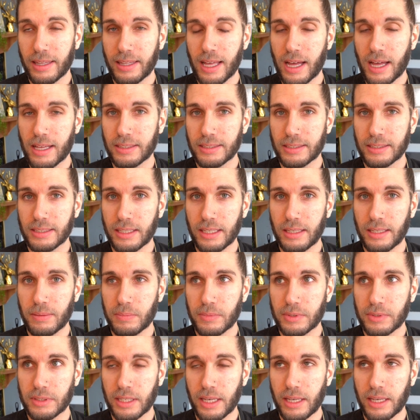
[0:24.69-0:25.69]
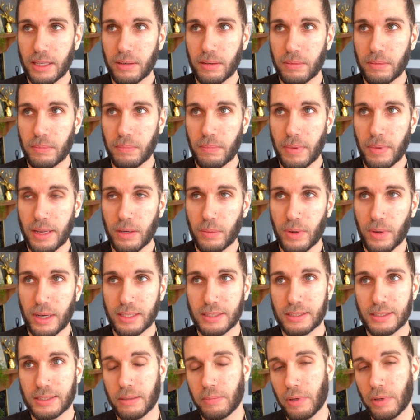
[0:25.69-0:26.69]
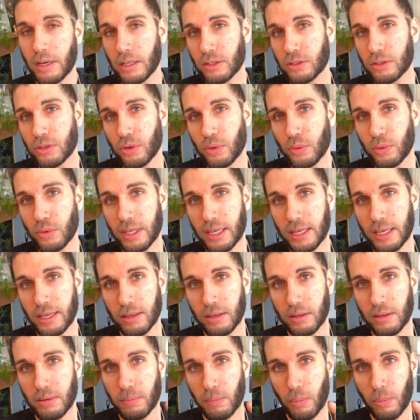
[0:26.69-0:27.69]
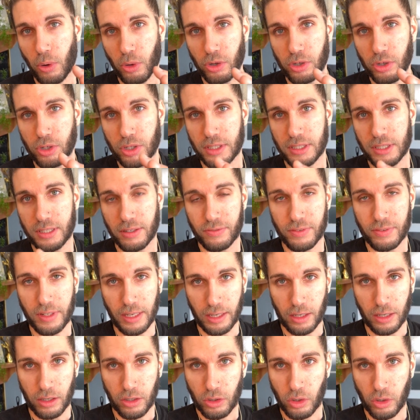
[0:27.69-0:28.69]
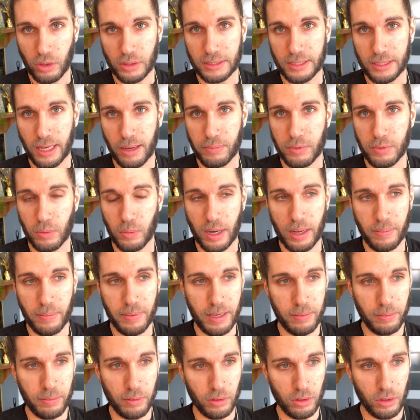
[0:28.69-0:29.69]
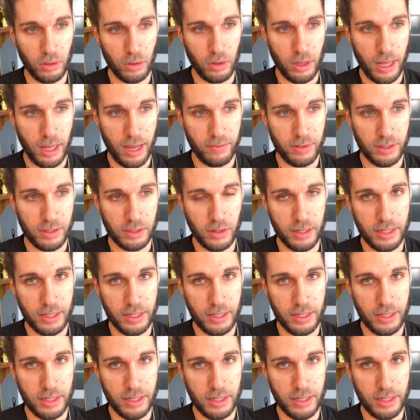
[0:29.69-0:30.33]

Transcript: That seems in many ways similar to the modern shifting concept, where people have this